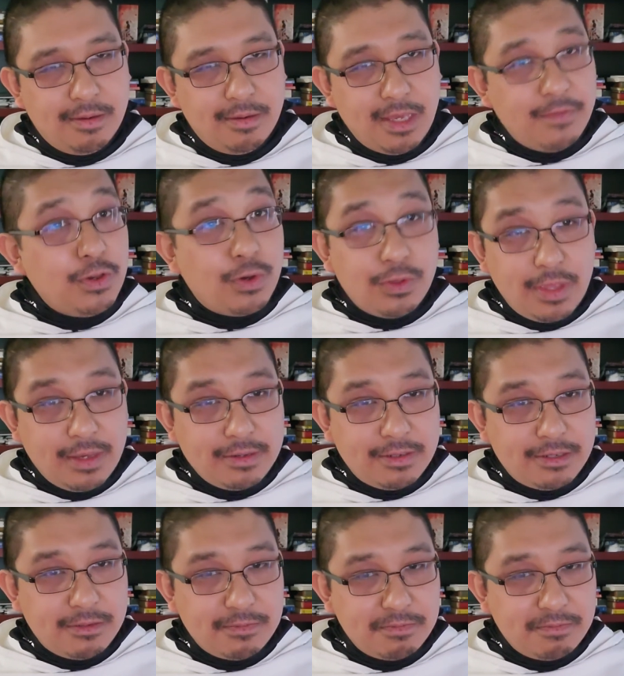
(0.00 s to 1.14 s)
Even good
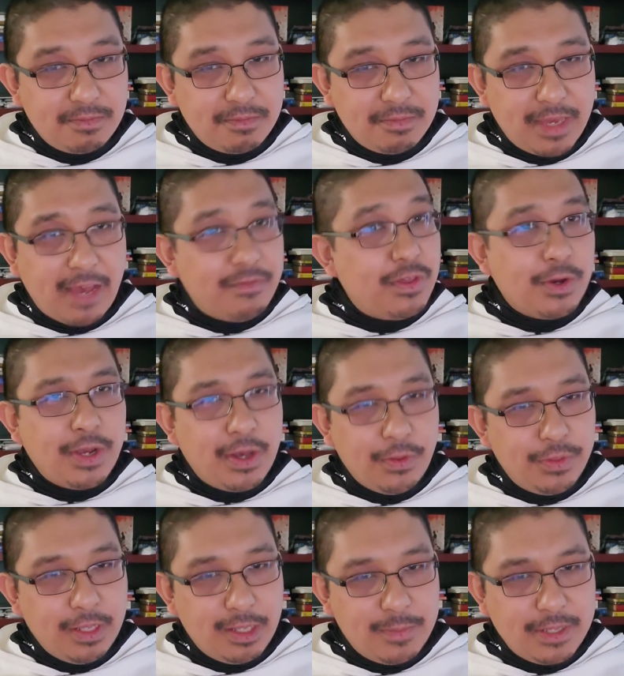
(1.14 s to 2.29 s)
things have their
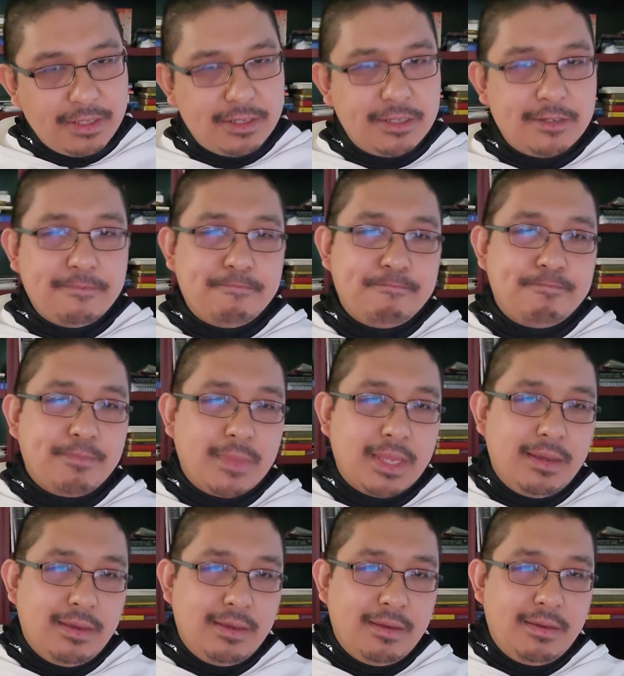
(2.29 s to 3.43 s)
healthy limits,
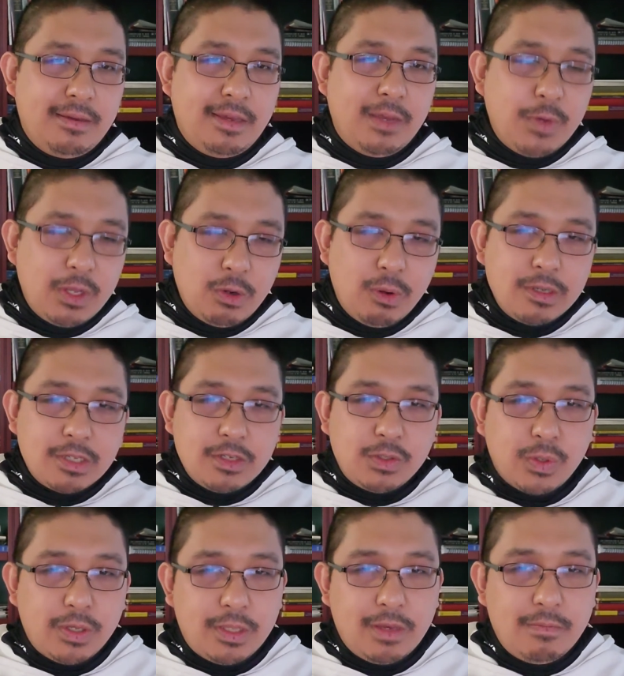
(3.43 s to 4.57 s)
and we can always
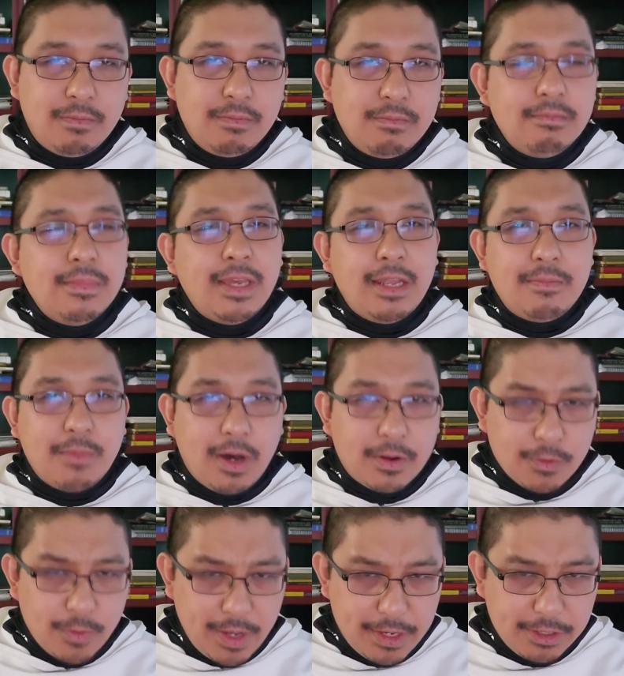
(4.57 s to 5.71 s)
enjoy them in
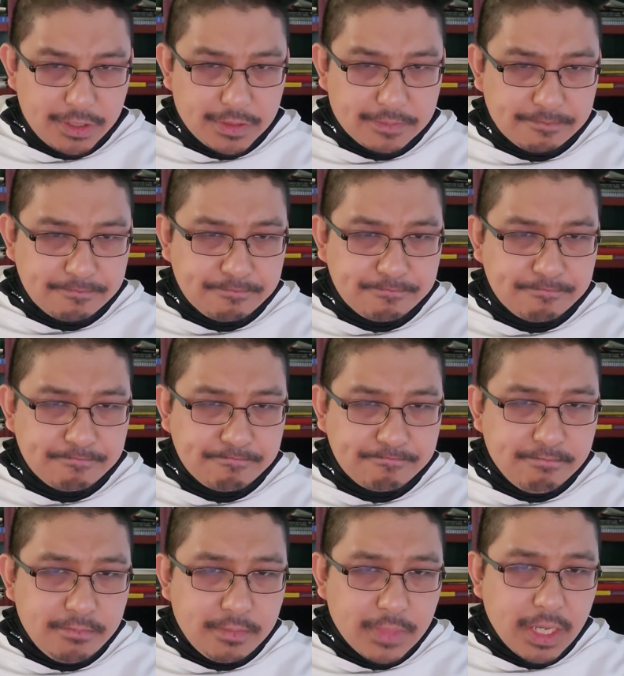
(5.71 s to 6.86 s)
moderation.
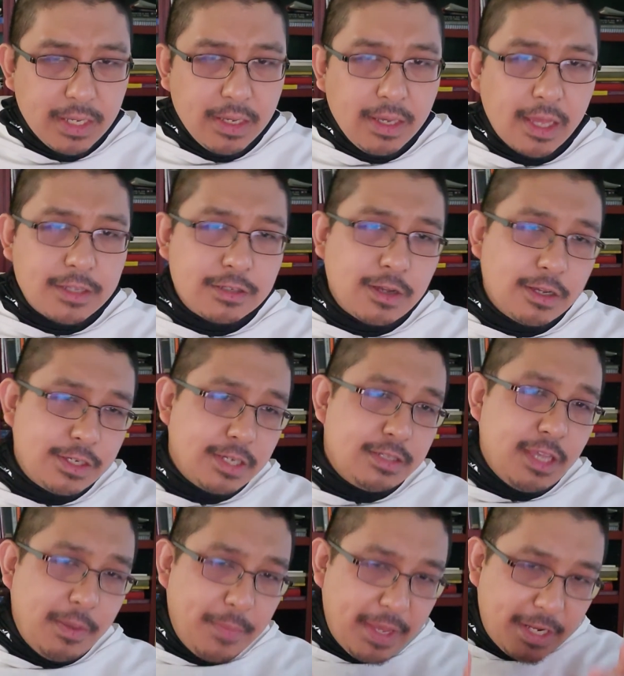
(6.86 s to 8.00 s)
It's not just
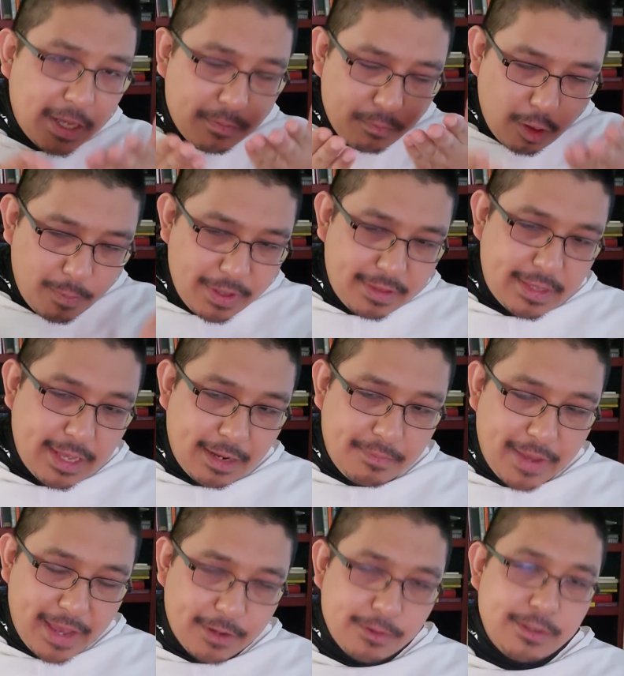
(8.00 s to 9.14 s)
the immediate moment that
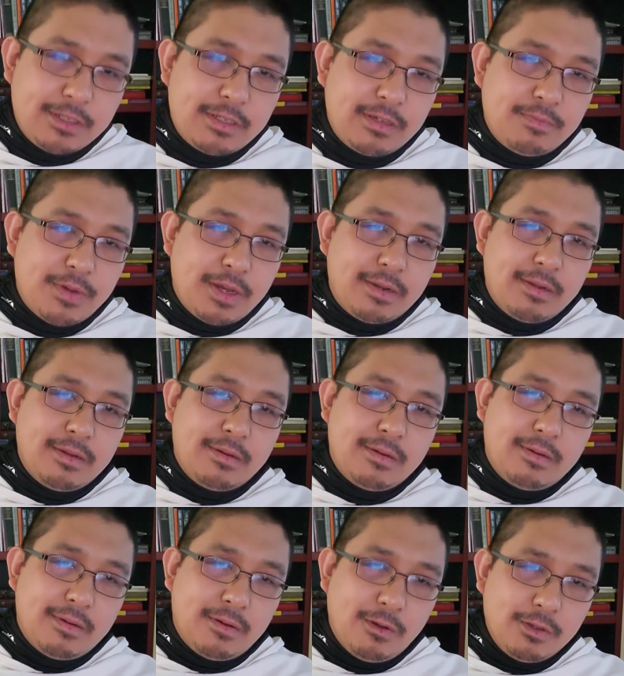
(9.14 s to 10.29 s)
matters, but
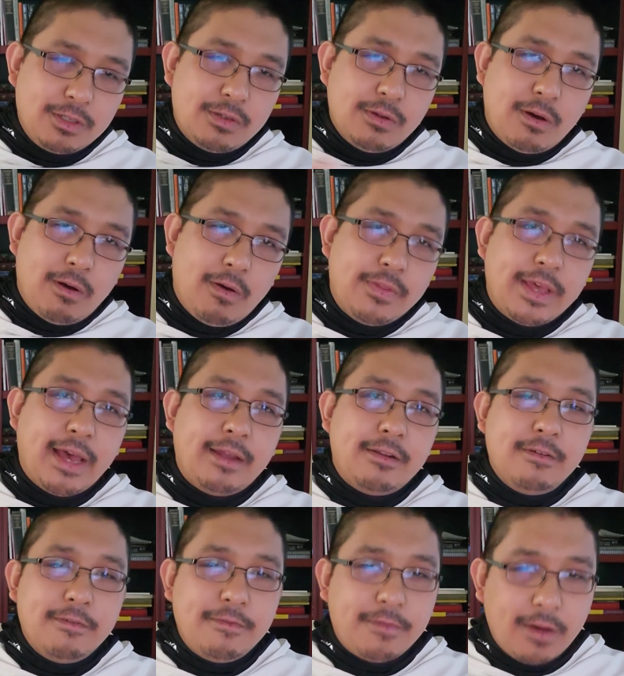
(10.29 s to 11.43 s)
also all that
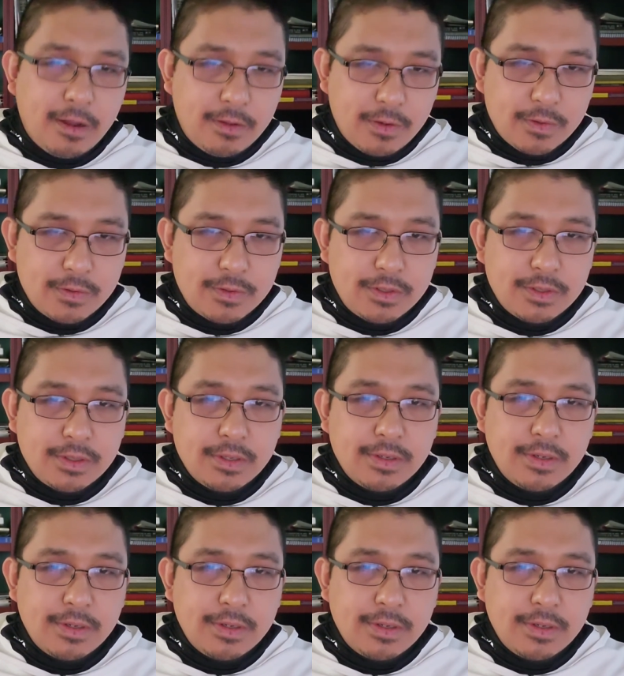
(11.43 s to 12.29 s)
follows.